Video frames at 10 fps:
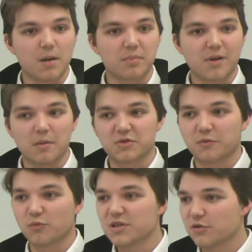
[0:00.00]
up comes
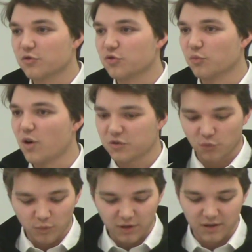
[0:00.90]
from researcher Walter
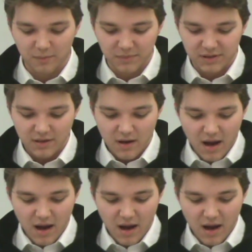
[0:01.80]
Williams,